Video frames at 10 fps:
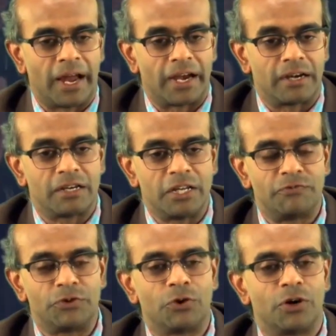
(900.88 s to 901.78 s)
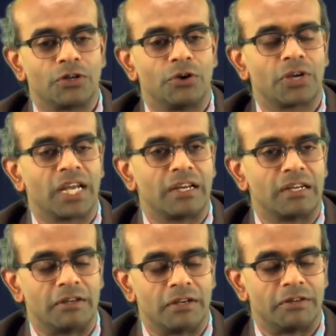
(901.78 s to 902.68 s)
And if you go to
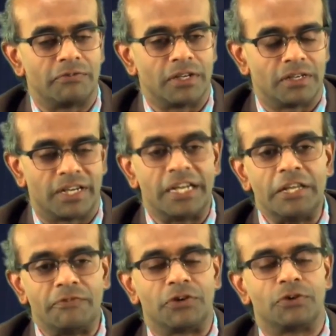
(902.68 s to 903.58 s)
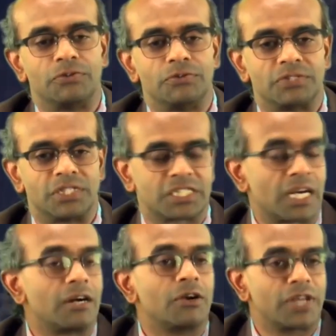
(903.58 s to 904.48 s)
looking, if you
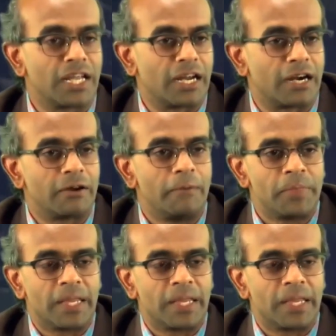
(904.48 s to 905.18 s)
start looking at